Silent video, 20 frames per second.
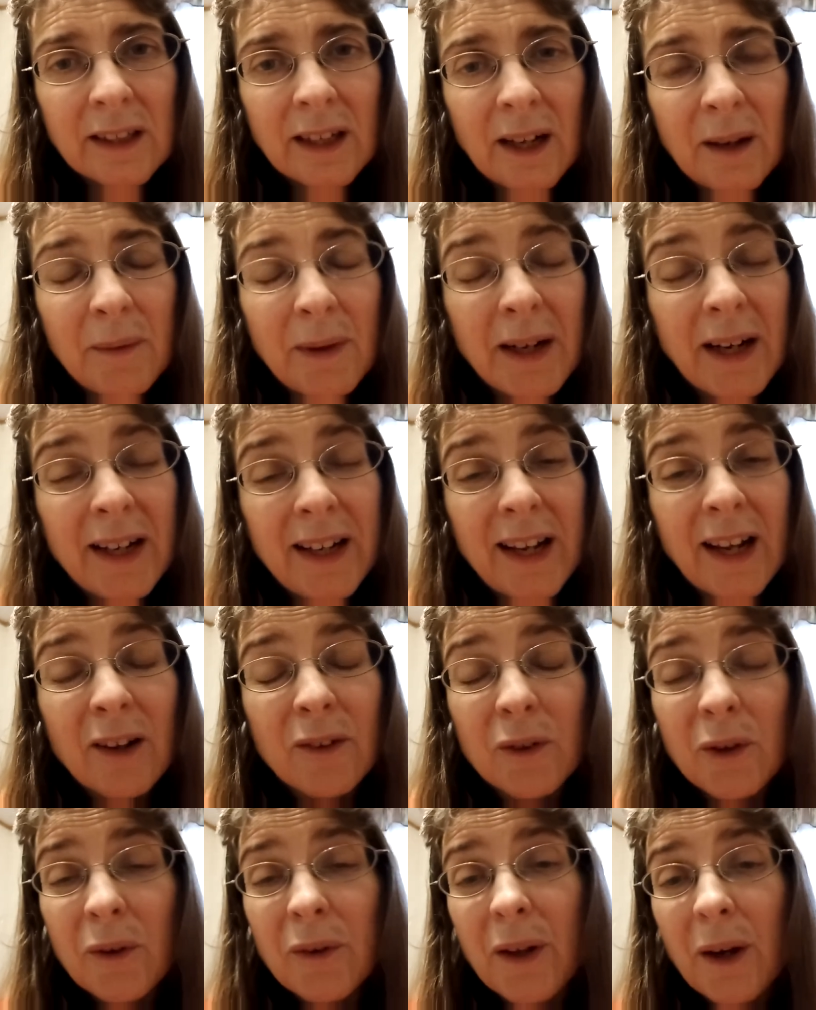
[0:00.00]
I mean, I now
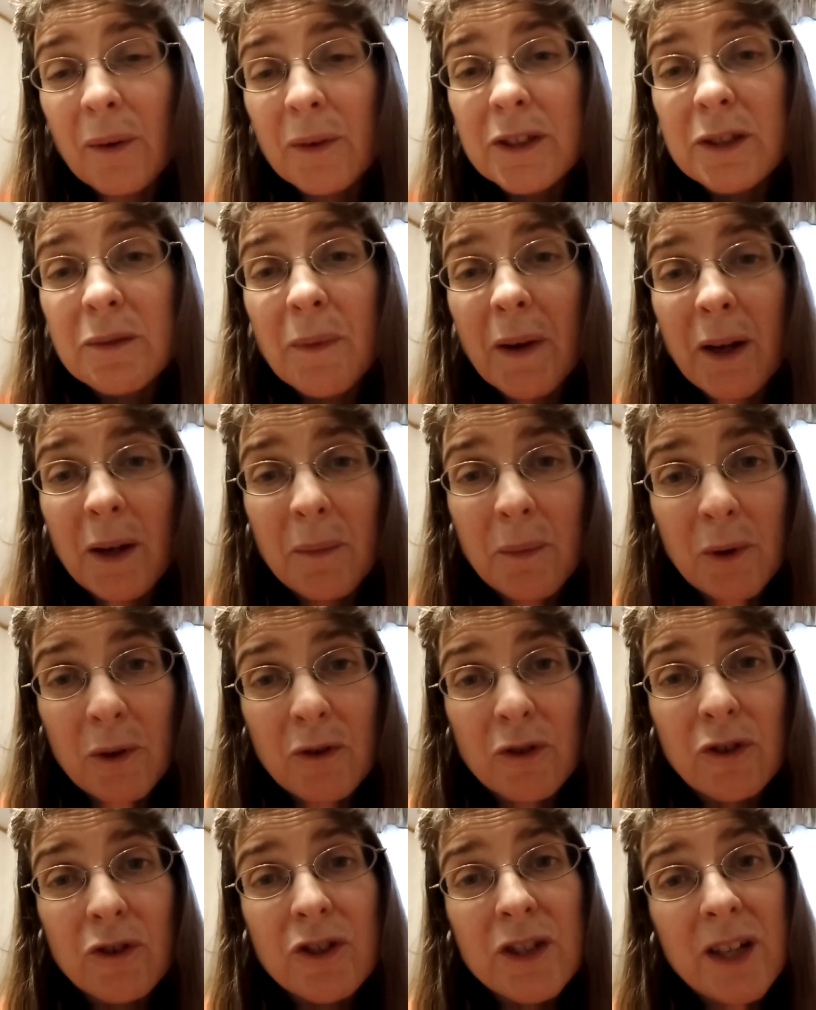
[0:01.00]
know that was my
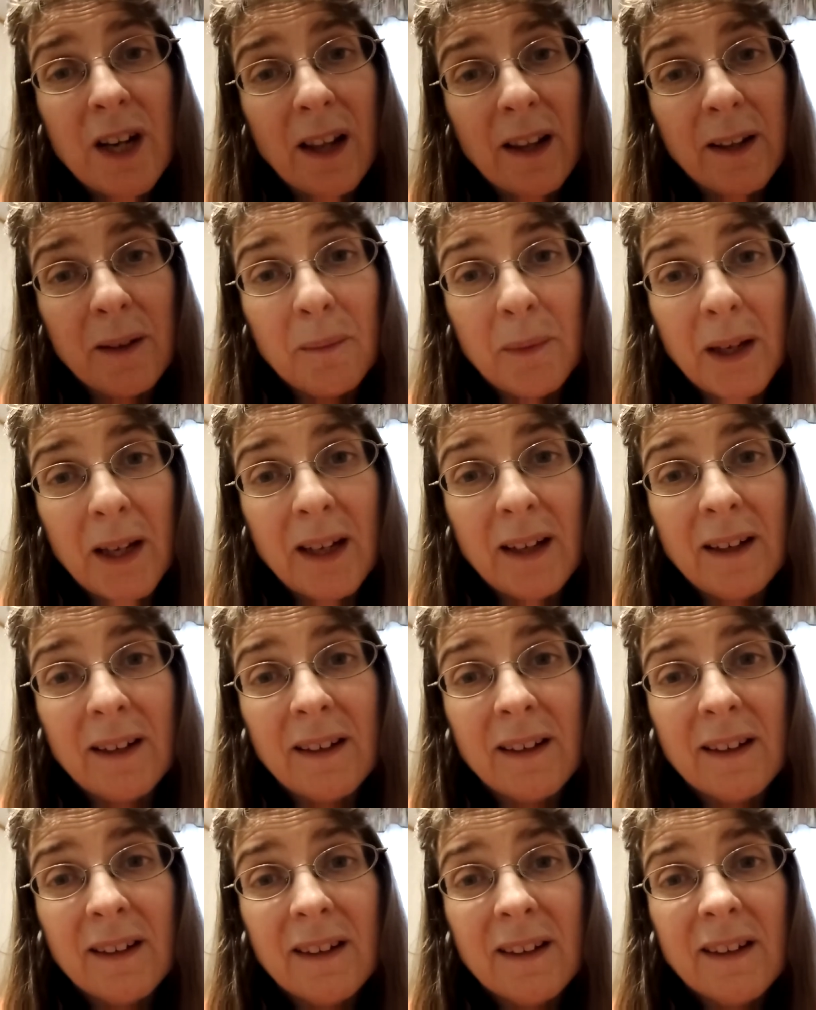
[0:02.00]
abusers telling me
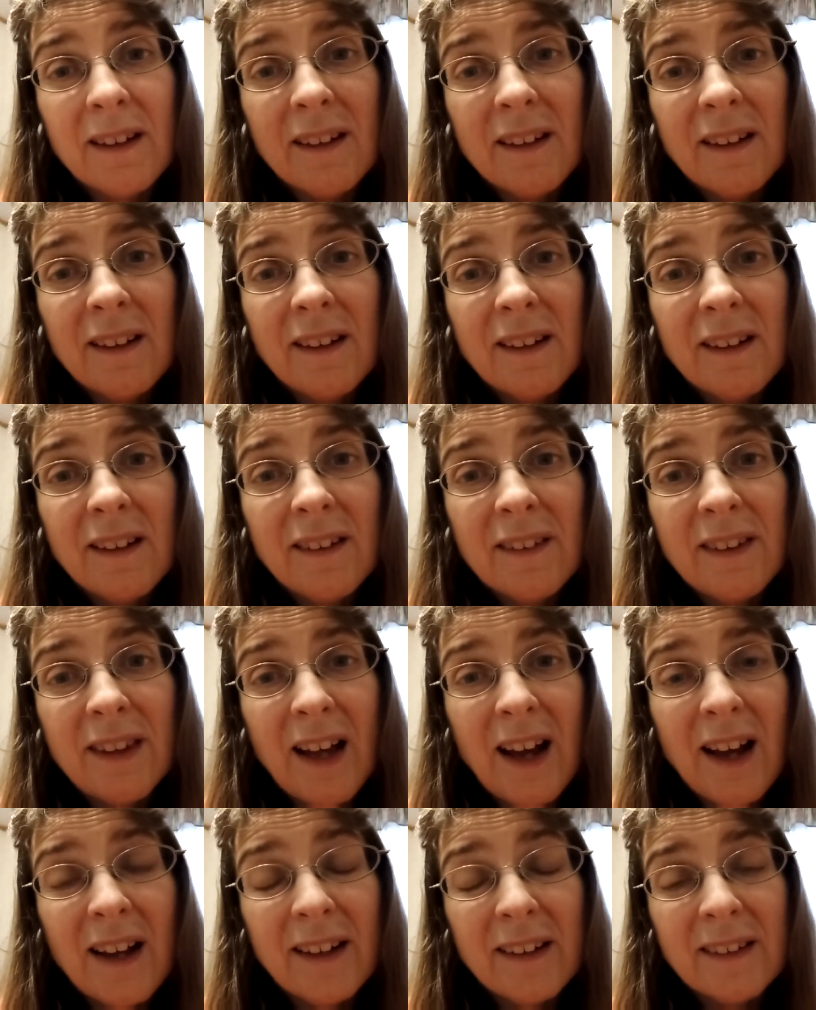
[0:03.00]

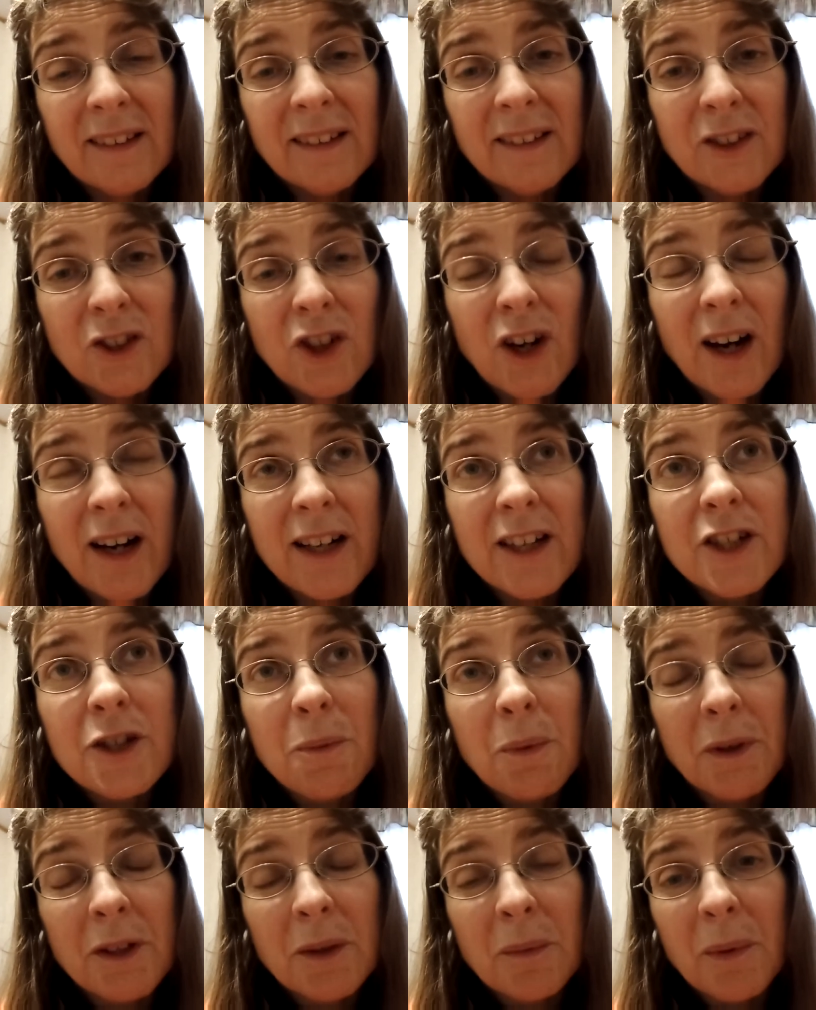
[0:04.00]
that trying to
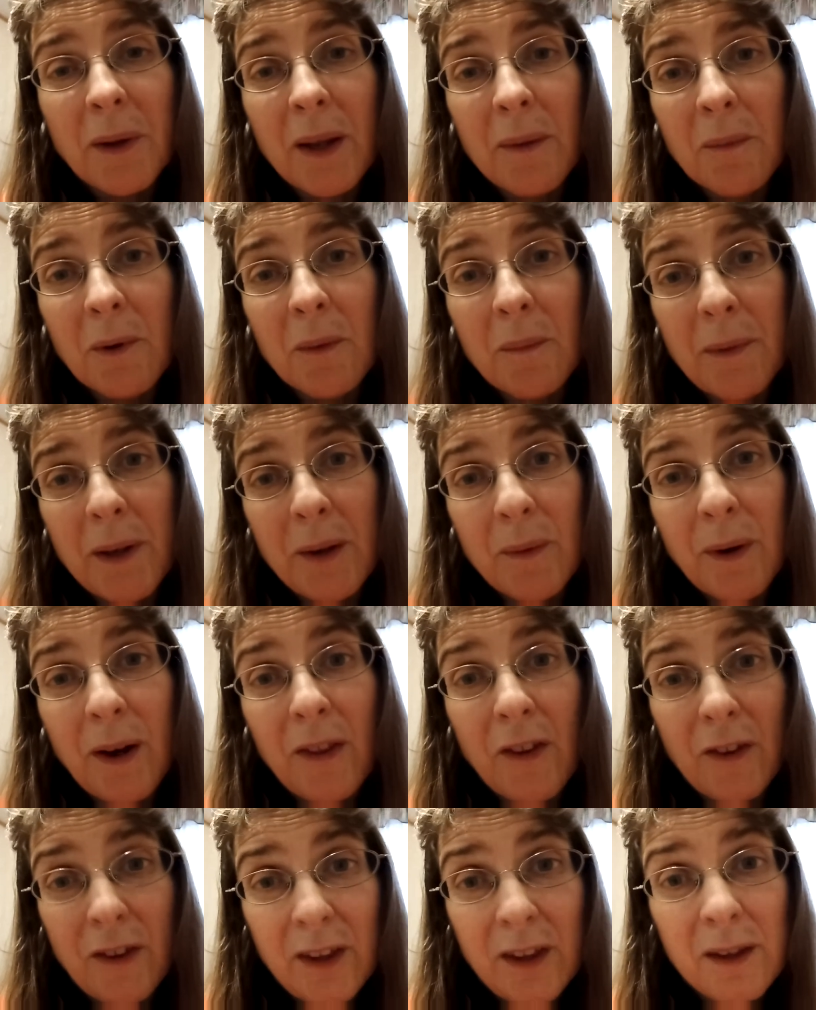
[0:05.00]
put the blame on me
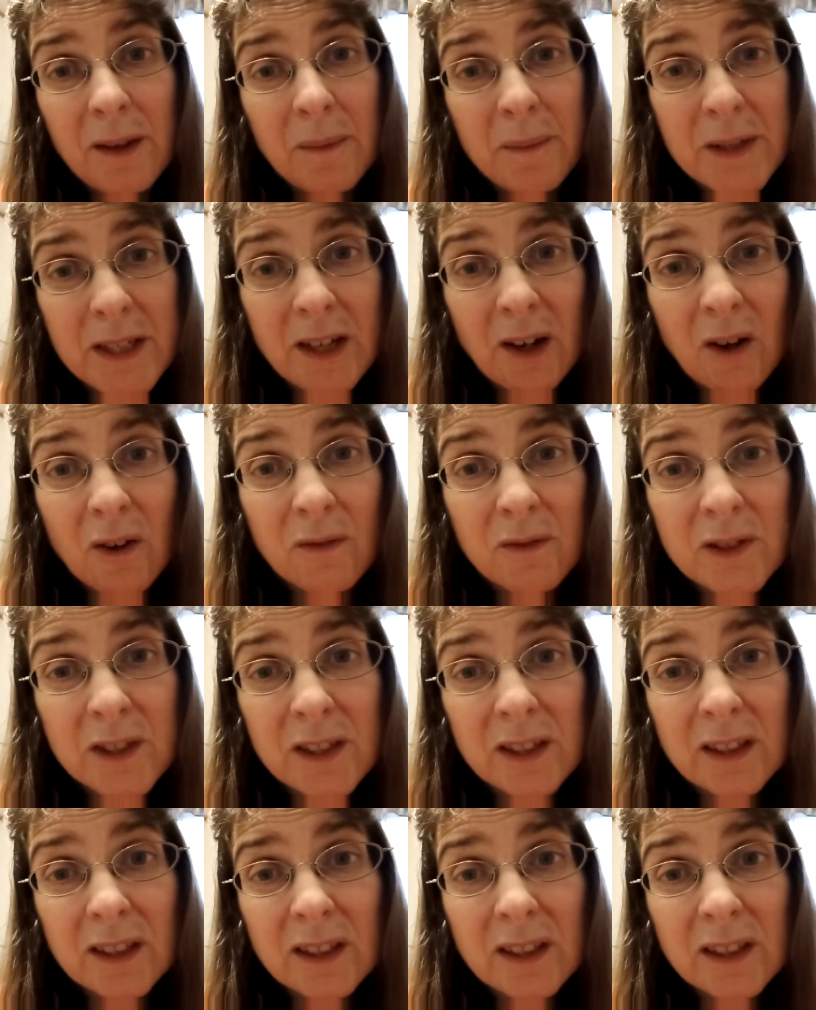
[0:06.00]
rather than themselves.